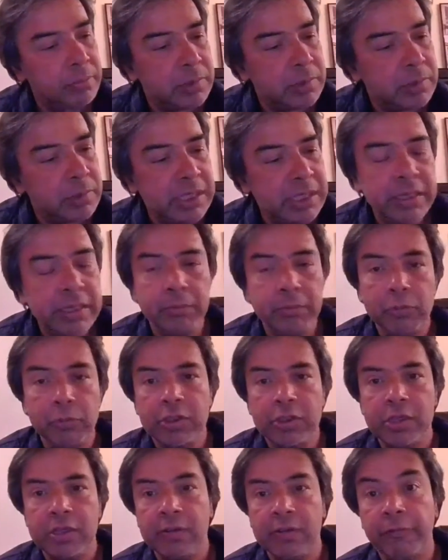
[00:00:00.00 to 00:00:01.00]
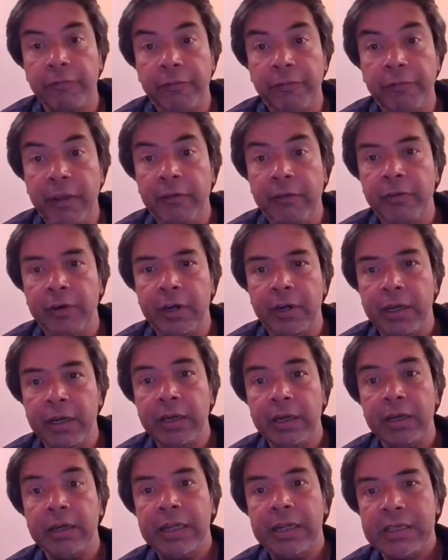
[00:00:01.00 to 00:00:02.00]
team which is a favorite
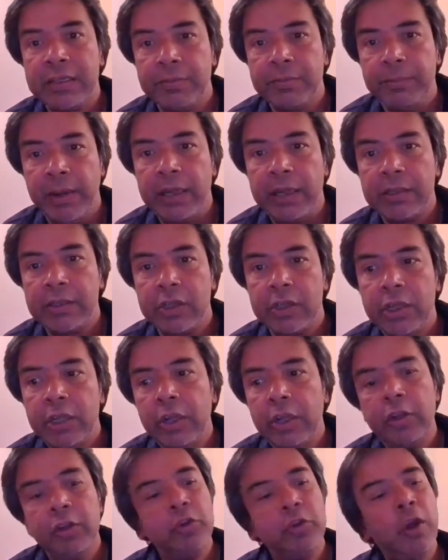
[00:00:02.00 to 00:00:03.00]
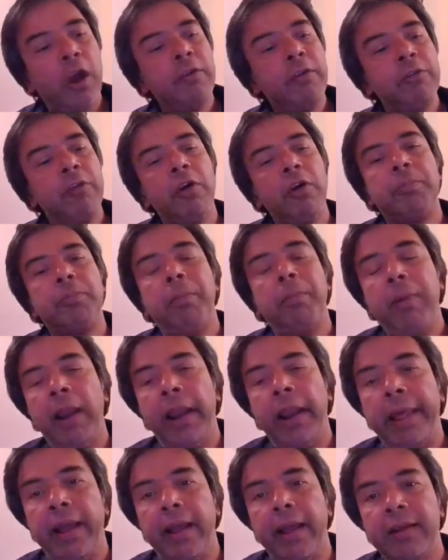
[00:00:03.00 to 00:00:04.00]
in a test match, you have got
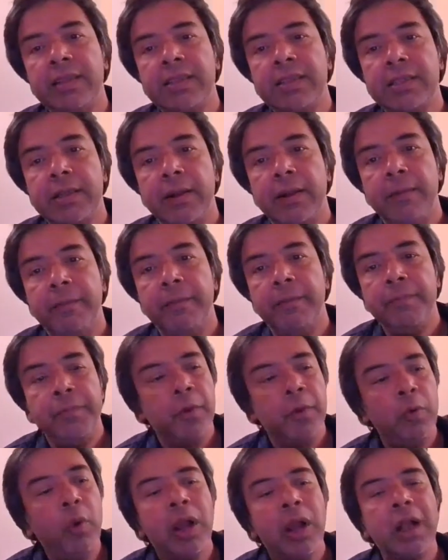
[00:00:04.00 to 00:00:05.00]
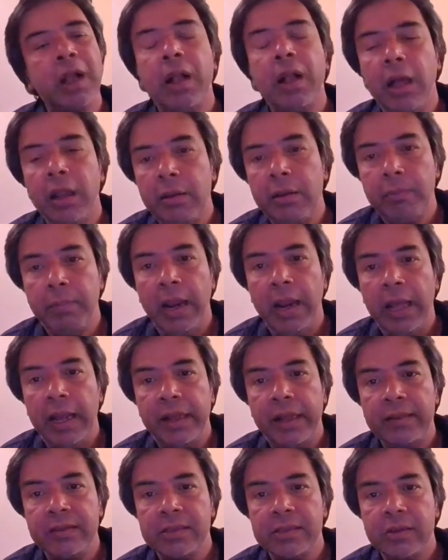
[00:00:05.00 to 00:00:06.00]
players who are gun
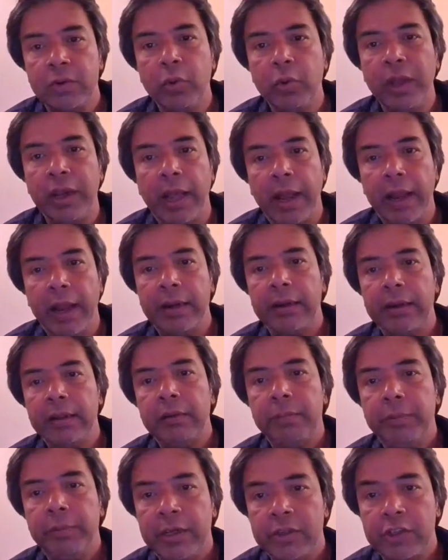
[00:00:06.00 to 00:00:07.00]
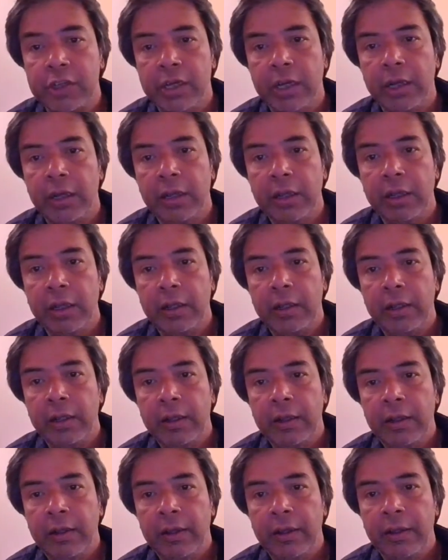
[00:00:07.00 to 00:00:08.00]
players who can handle the pressure,
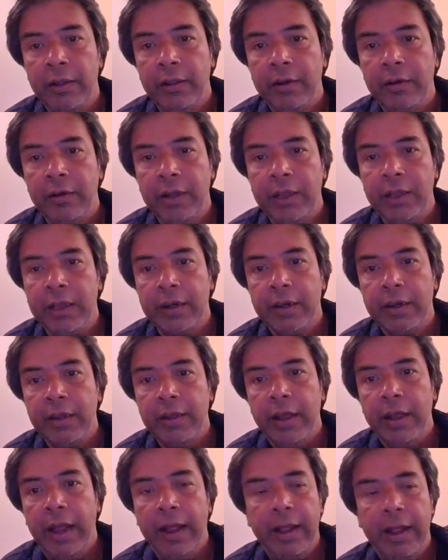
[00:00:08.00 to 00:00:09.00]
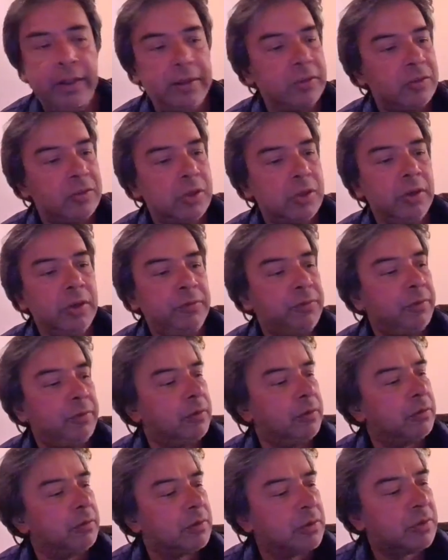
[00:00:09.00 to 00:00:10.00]
right? And so if
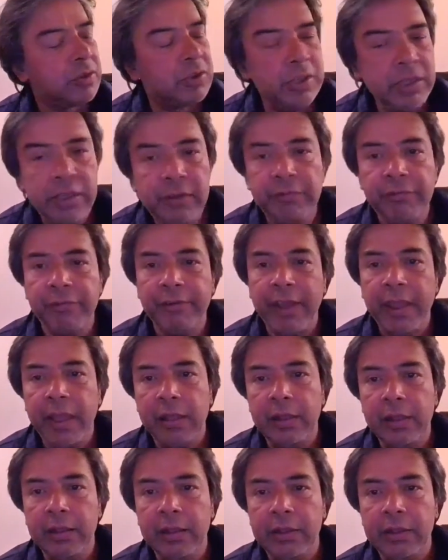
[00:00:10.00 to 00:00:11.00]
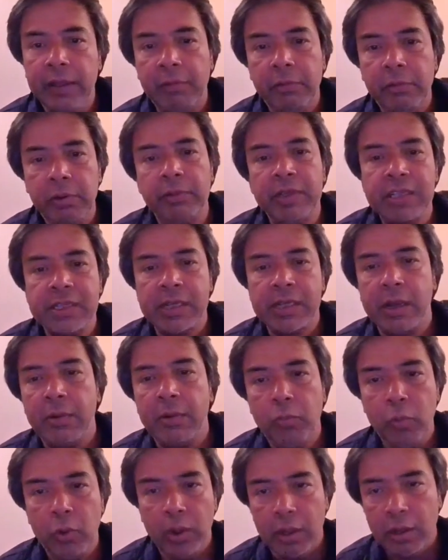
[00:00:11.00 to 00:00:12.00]
three fail, there will be
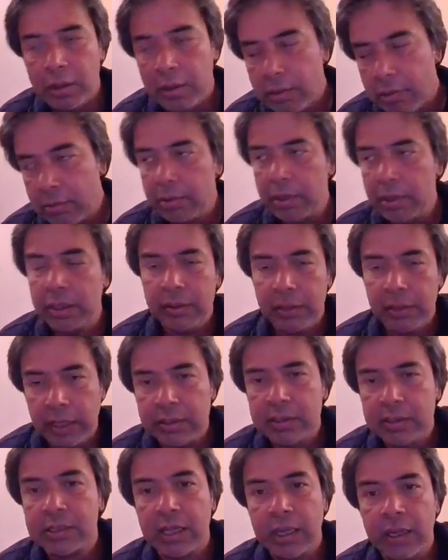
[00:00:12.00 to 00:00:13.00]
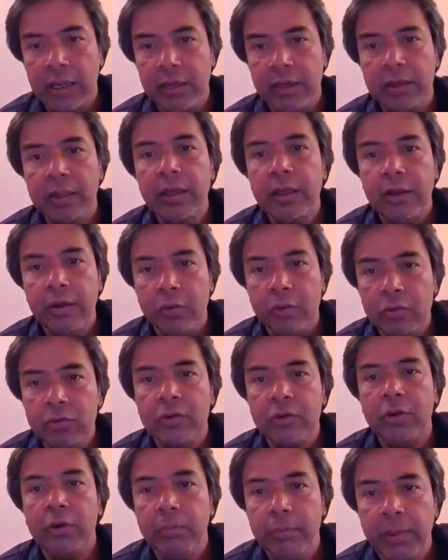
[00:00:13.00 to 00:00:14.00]
someone in that side who's
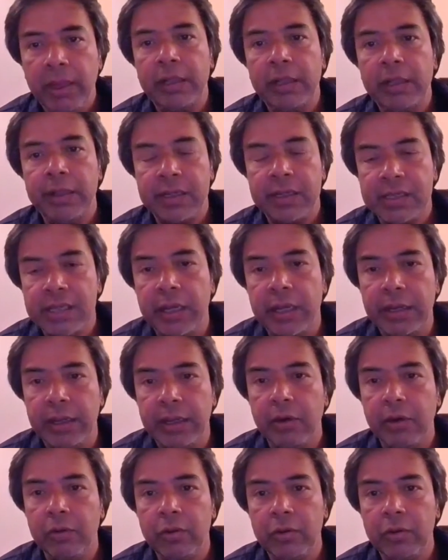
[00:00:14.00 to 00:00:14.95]
going to bail that side up.